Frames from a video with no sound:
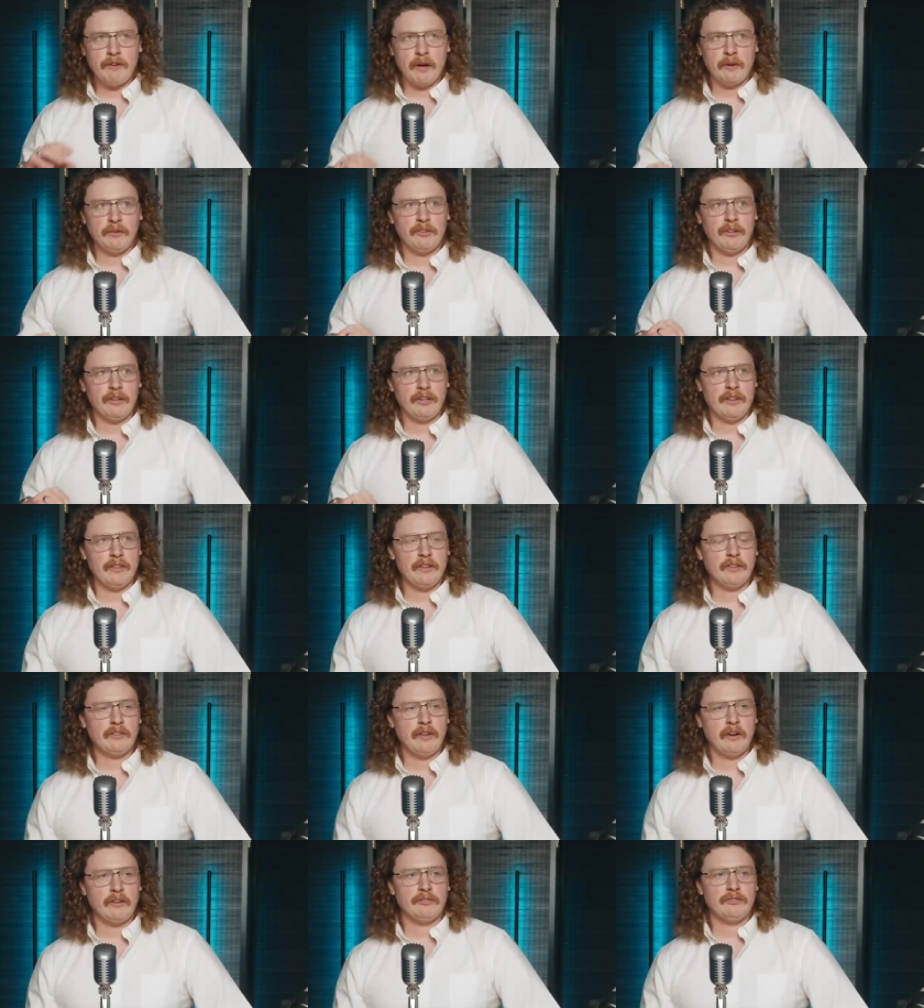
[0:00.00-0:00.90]
voted in
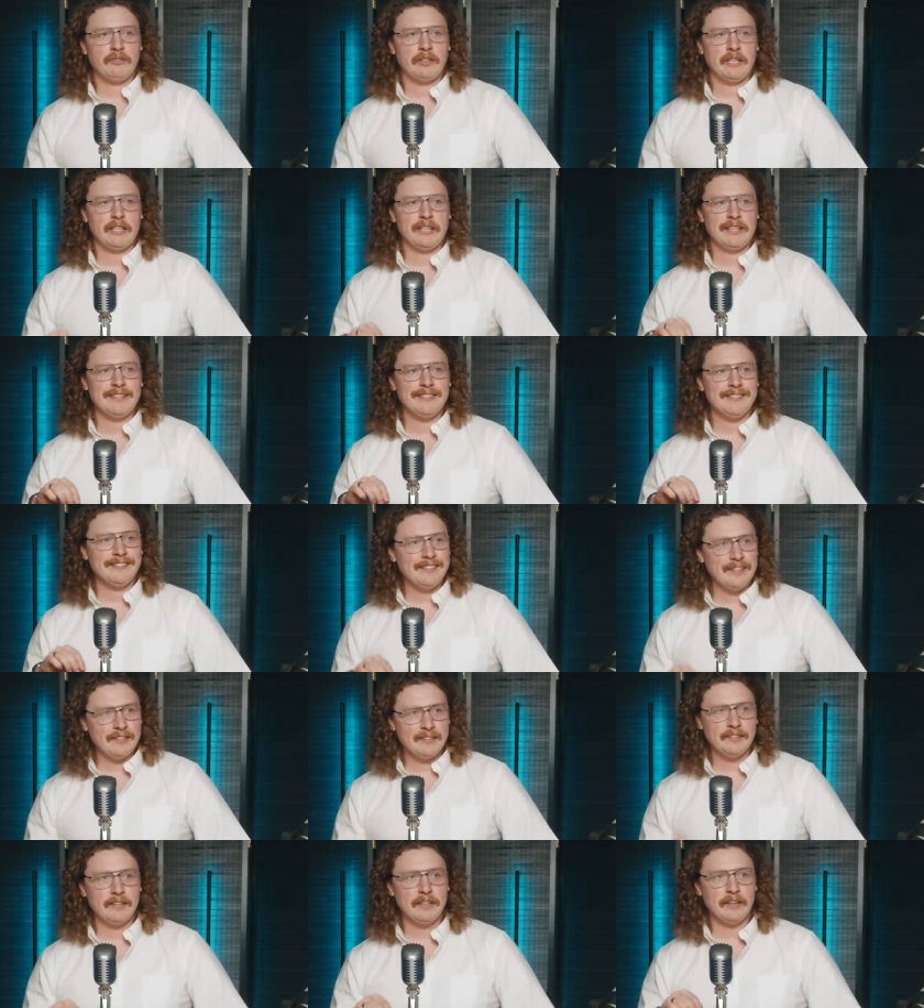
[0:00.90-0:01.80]
this country
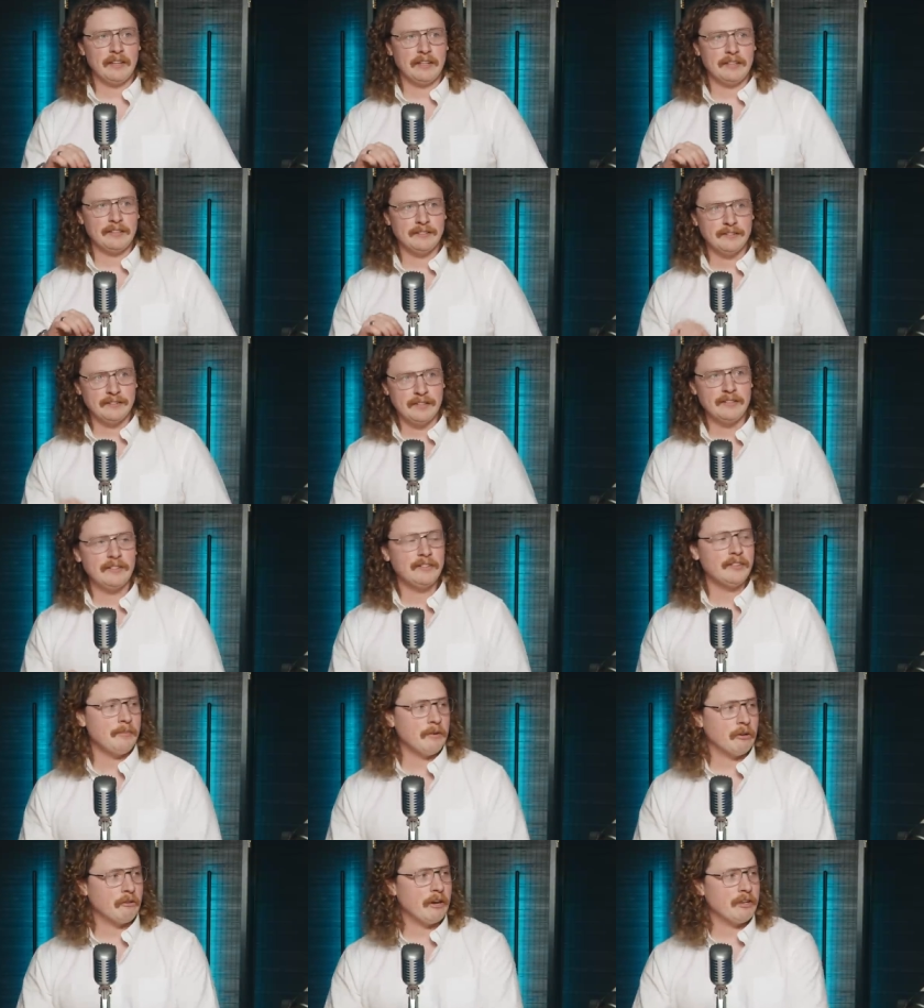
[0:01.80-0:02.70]
consistently
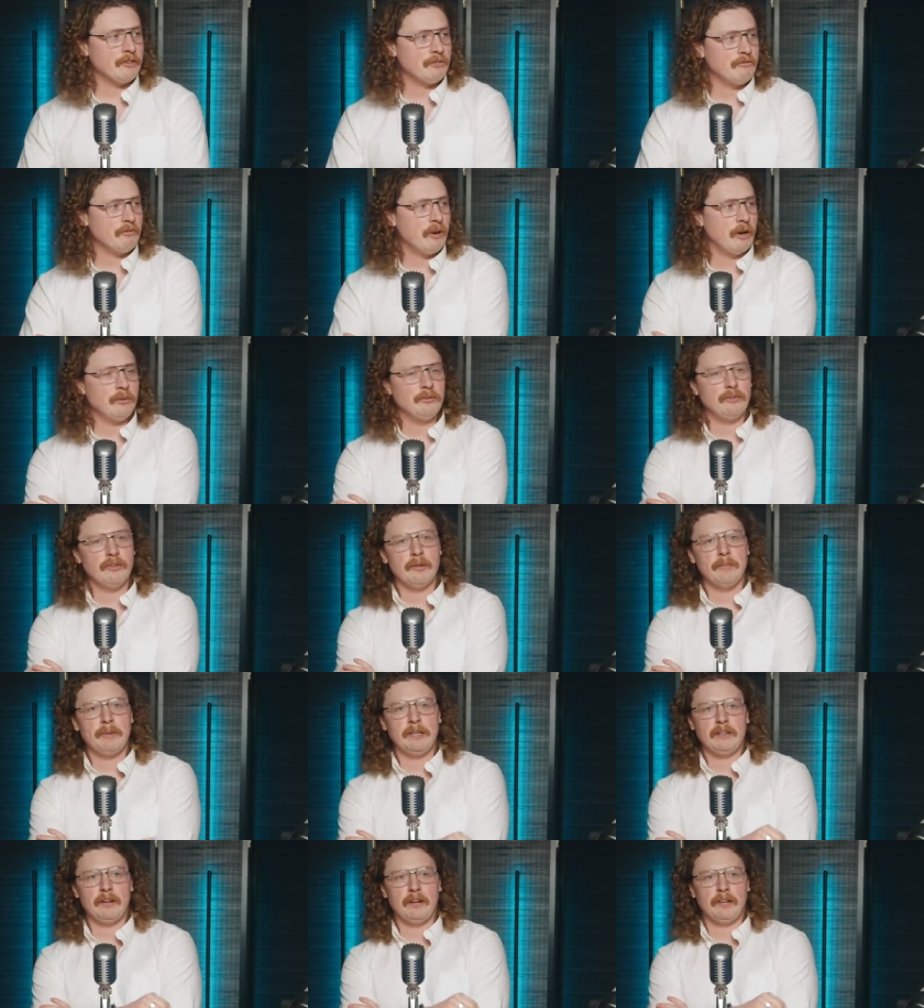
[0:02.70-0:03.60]
since immigration rose in the
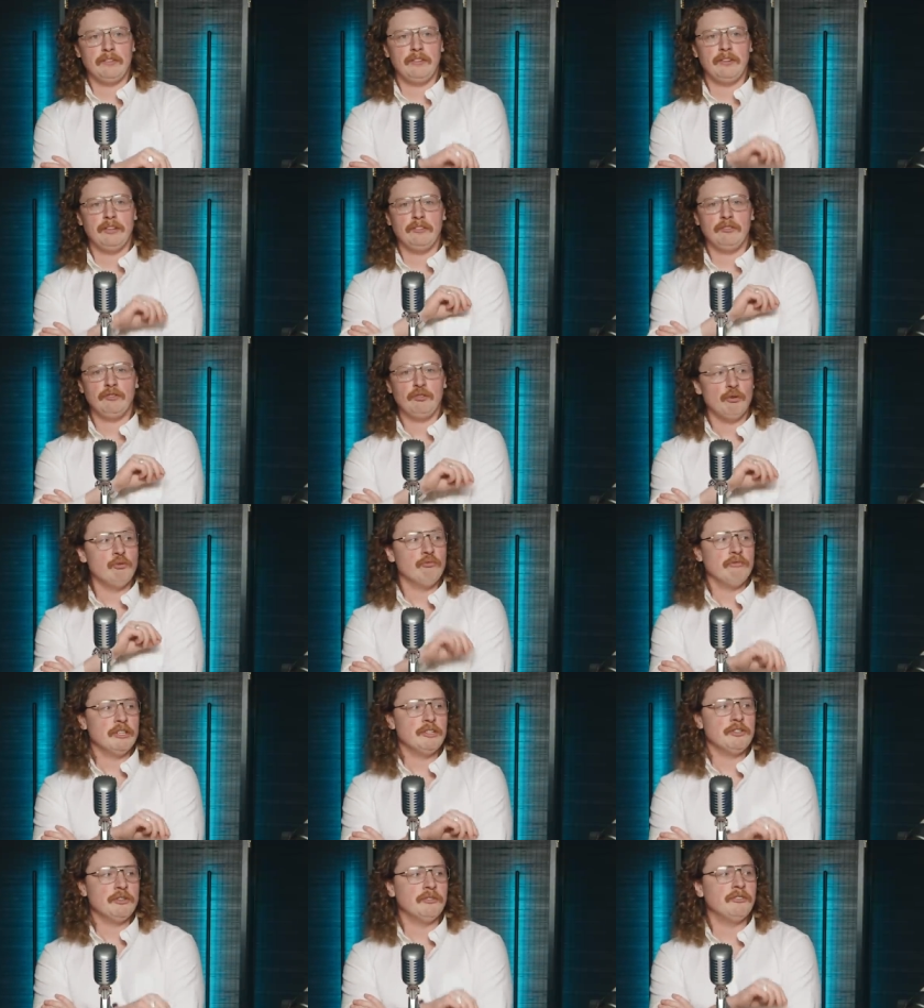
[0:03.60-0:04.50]
mid 90s to
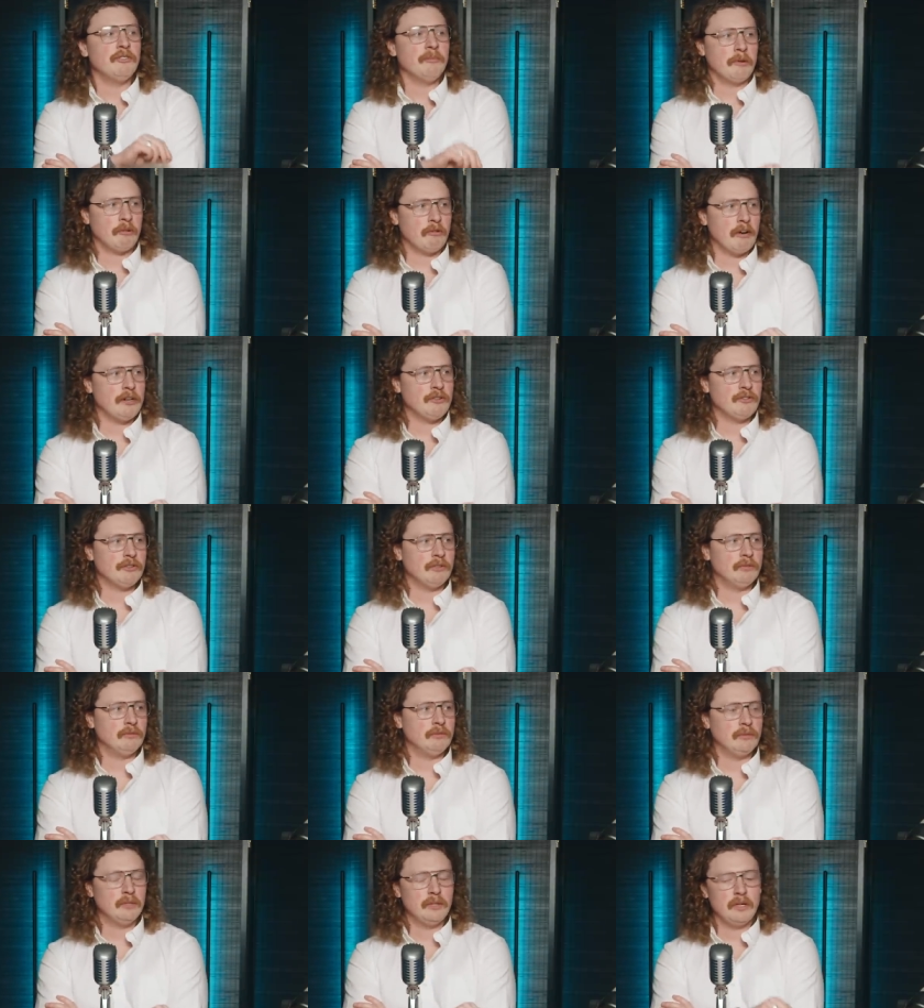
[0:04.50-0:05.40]
reduce
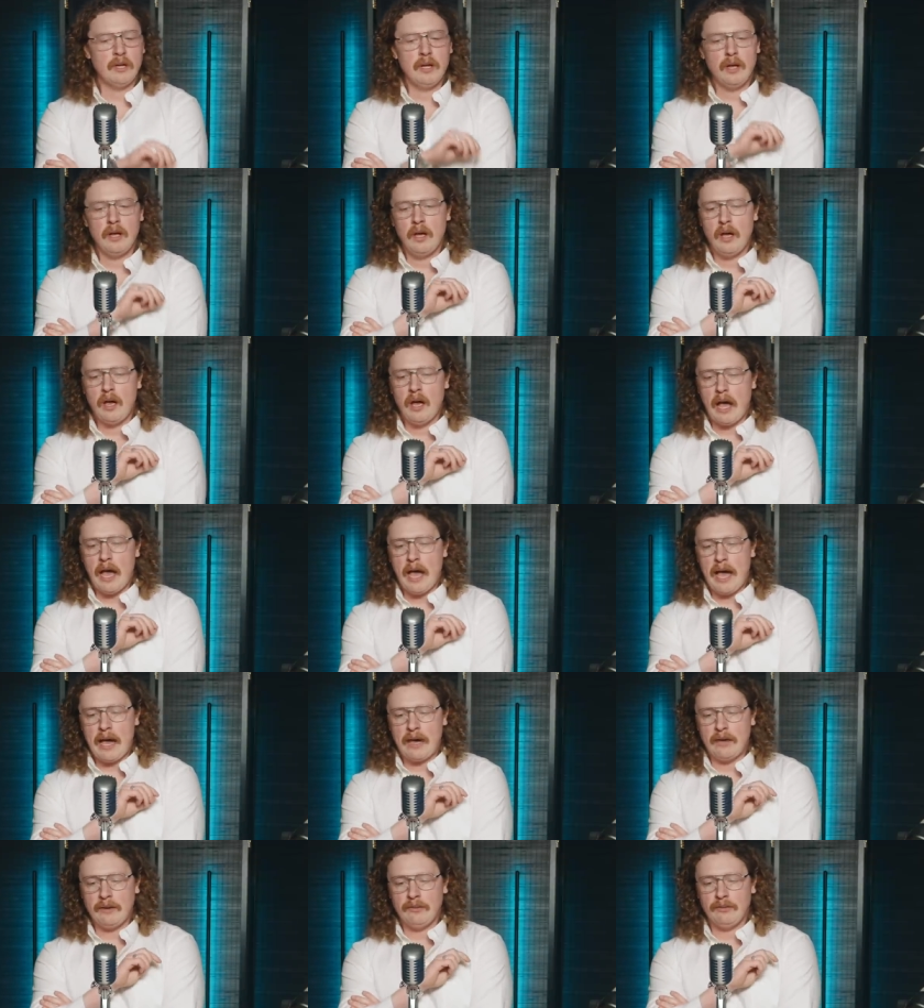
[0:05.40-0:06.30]
immigration. Mm-hmm.
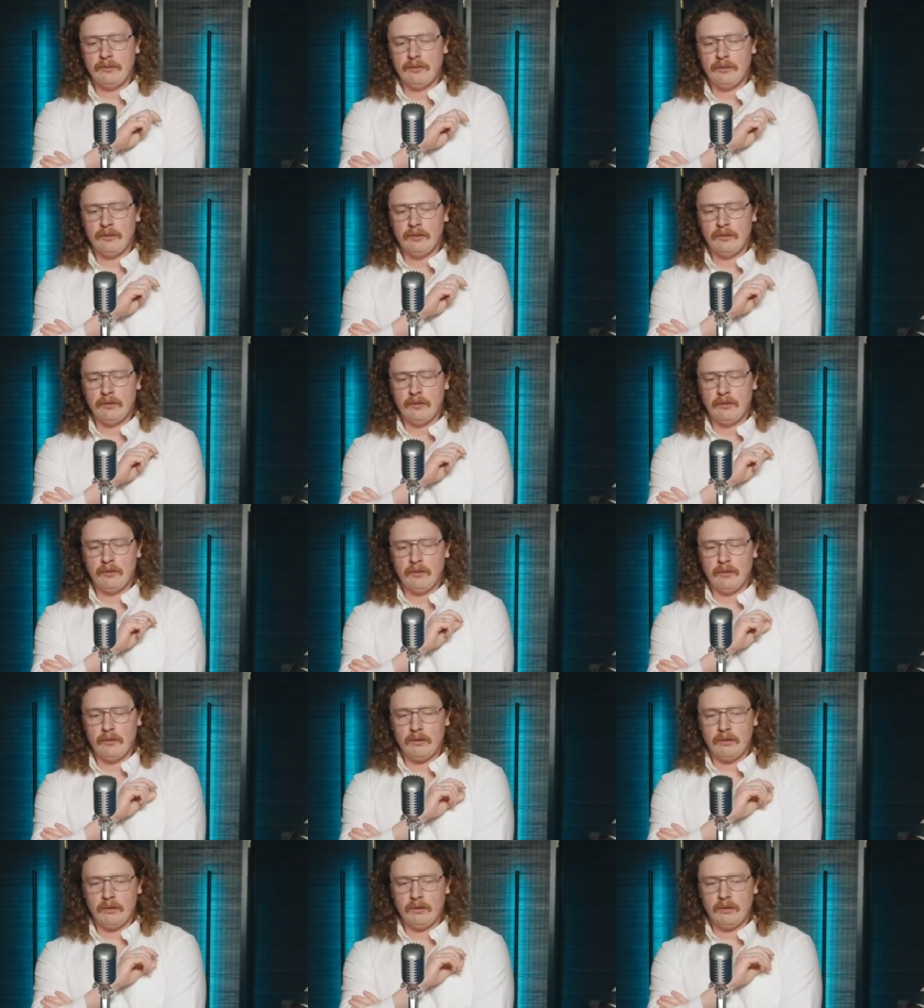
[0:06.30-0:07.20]
And
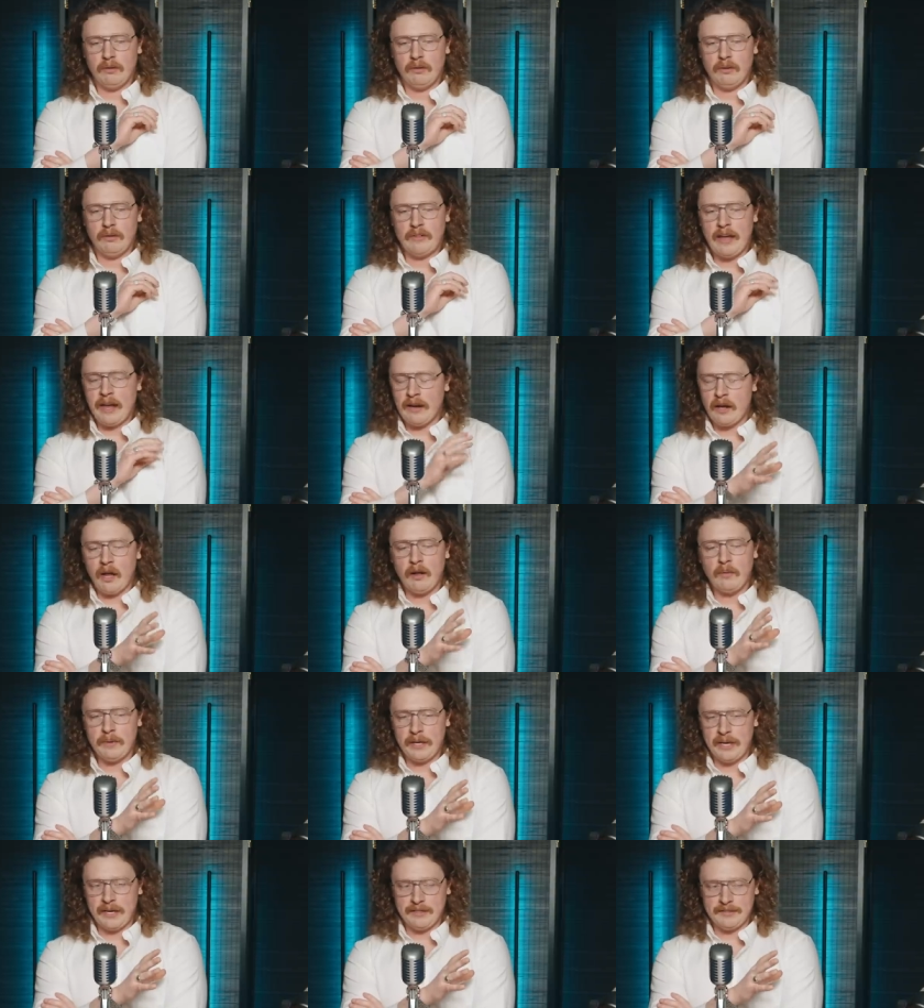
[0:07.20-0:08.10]
that
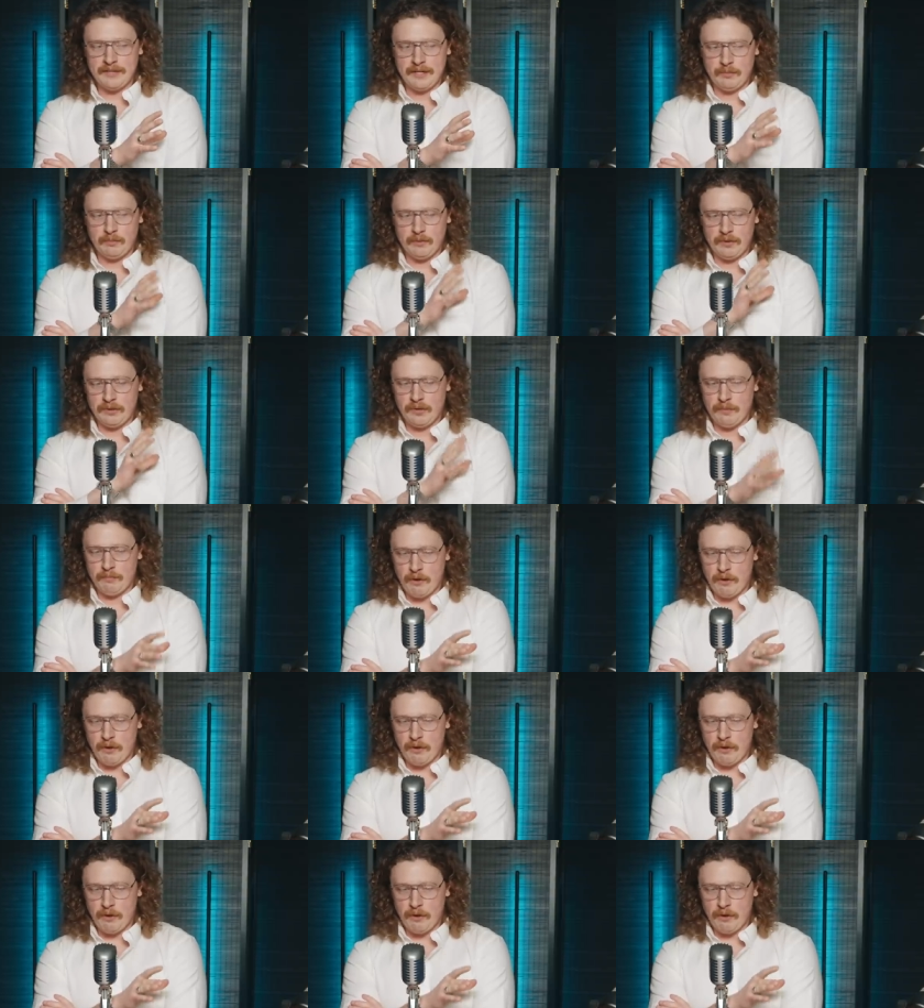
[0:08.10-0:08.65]
culminated with the